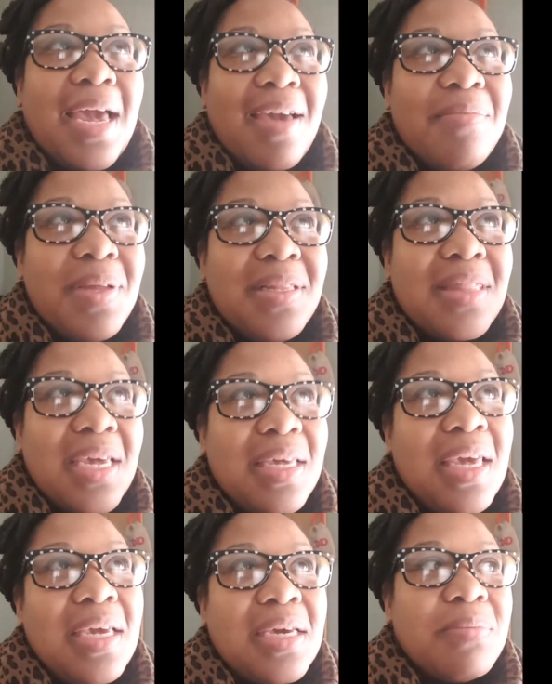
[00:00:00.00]
I have been
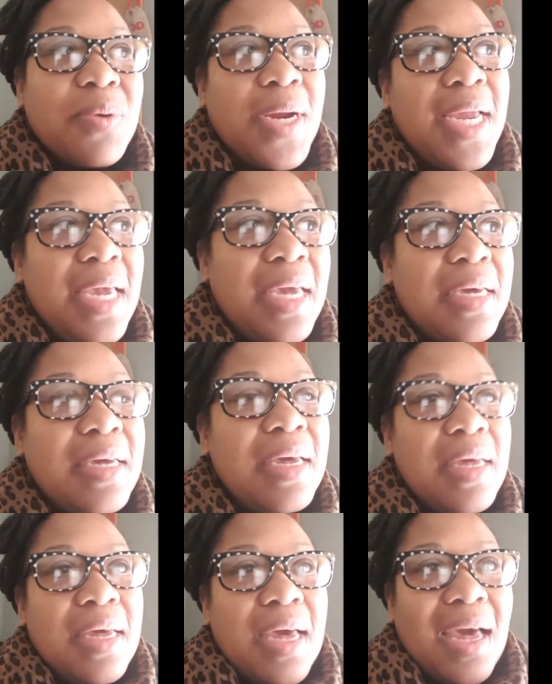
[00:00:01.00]
thinking and praying
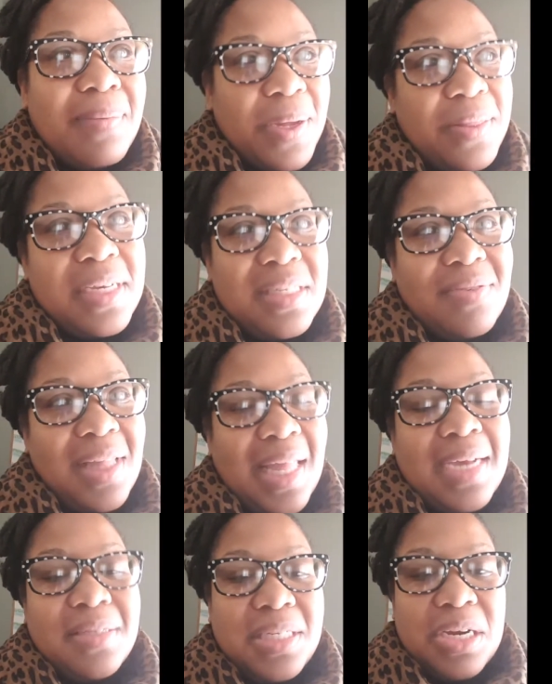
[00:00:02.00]
about this for the
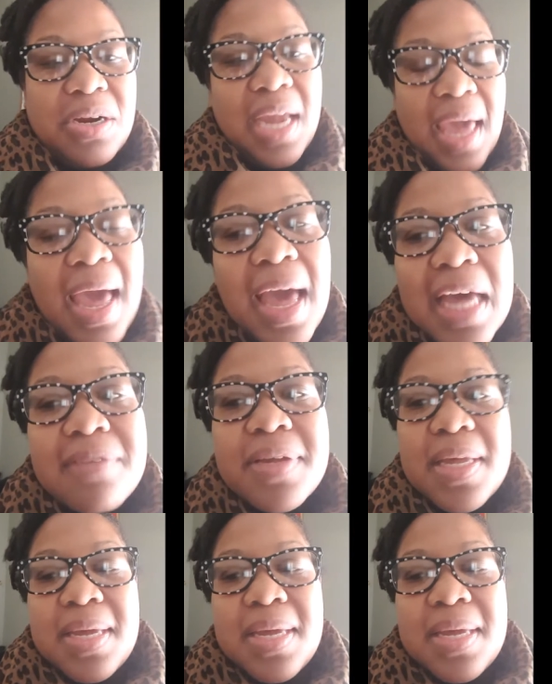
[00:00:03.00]
last year and a half,